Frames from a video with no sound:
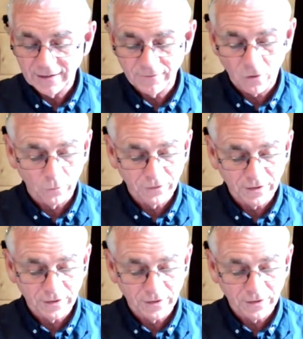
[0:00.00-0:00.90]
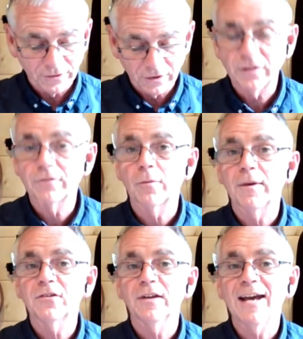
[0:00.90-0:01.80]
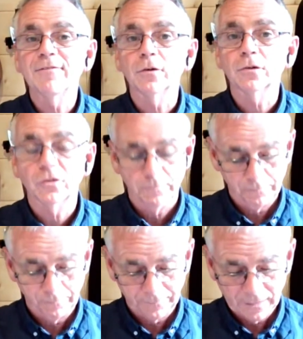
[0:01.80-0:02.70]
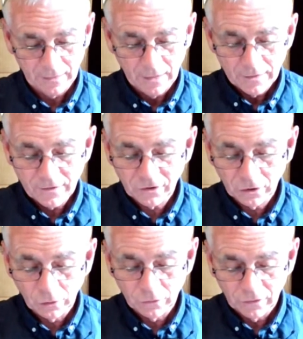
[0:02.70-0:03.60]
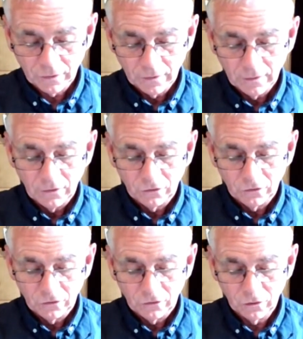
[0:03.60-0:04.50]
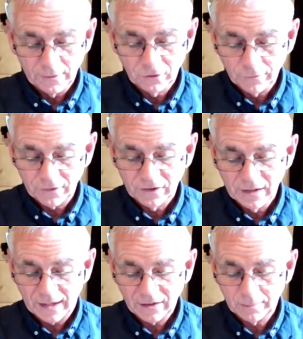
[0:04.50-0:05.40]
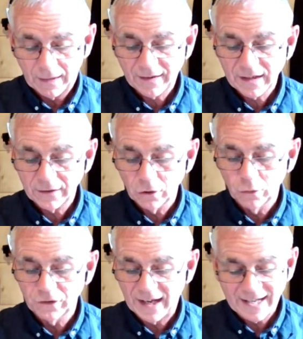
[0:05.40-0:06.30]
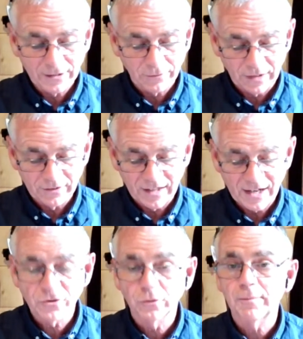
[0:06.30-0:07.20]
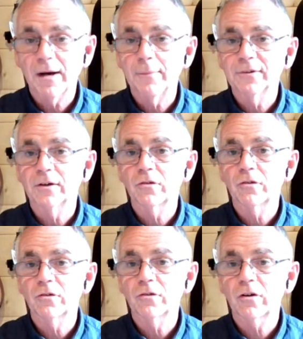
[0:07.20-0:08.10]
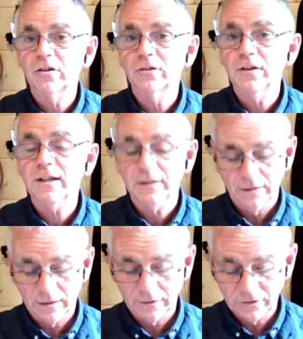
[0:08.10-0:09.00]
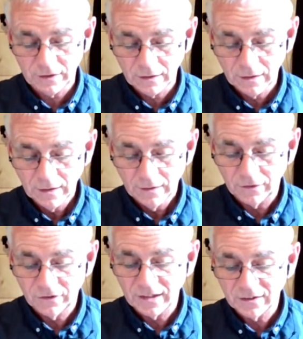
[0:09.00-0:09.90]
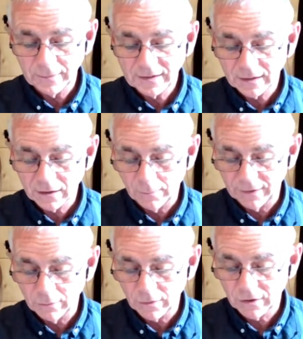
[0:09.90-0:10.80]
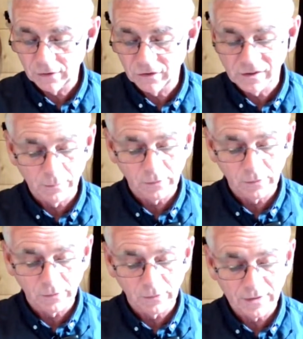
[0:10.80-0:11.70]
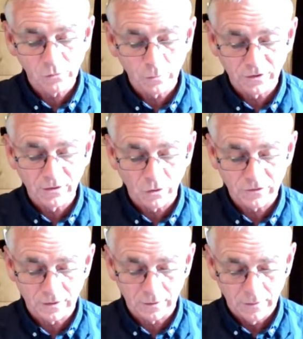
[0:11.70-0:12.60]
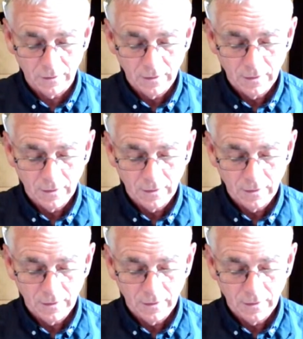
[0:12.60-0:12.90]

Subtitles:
and involved in disinformation efforts. This includes Sumatovich Gayasparian, who's the head of the International Department at Russia Today, RT, the state media company with considerable influence in Russia.